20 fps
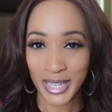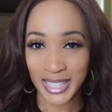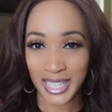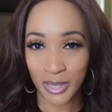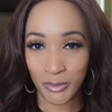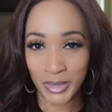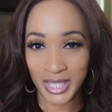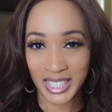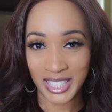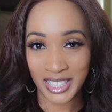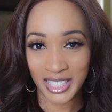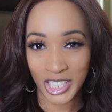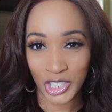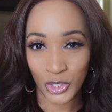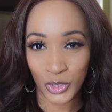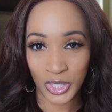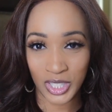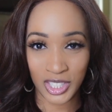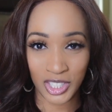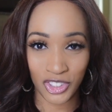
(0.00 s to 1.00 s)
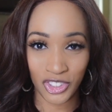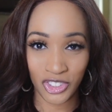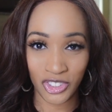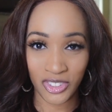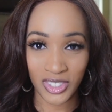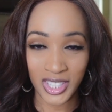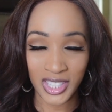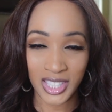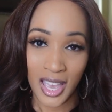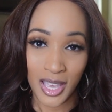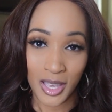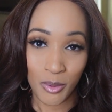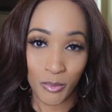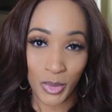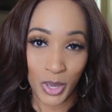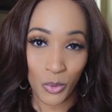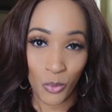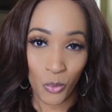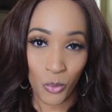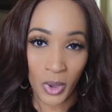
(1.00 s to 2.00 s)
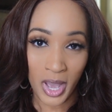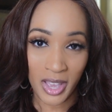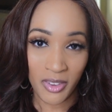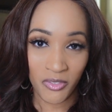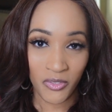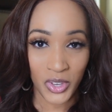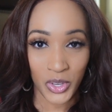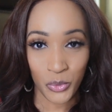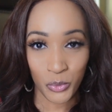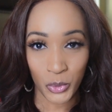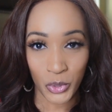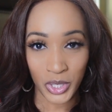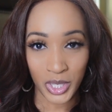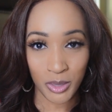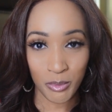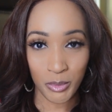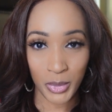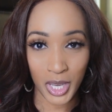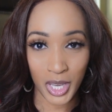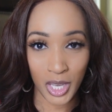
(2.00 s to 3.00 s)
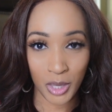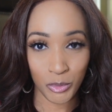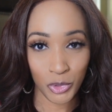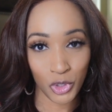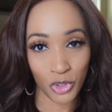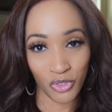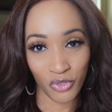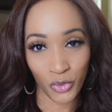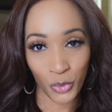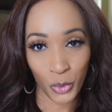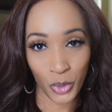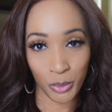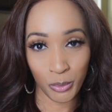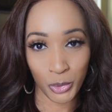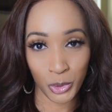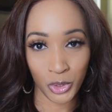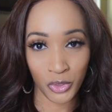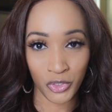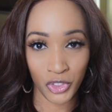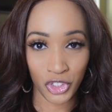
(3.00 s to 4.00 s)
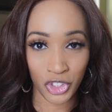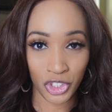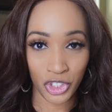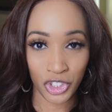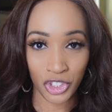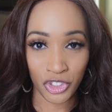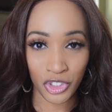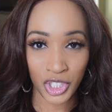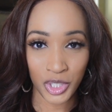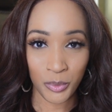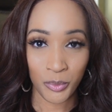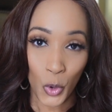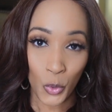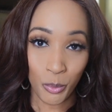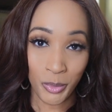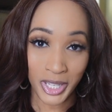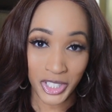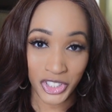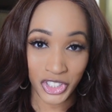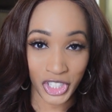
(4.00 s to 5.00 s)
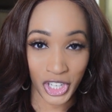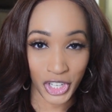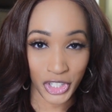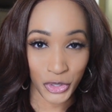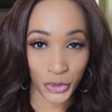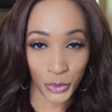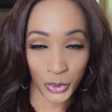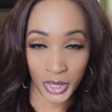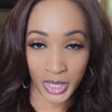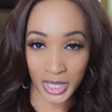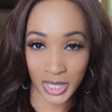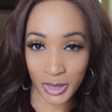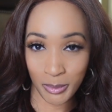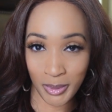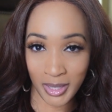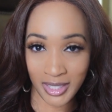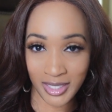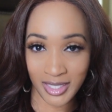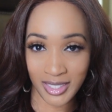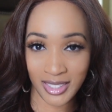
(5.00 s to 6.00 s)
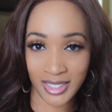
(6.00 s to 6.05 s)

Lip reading: name is Anitra Latrice. I am a wife and working mom to 4 beautiful children. On my channel you can expect to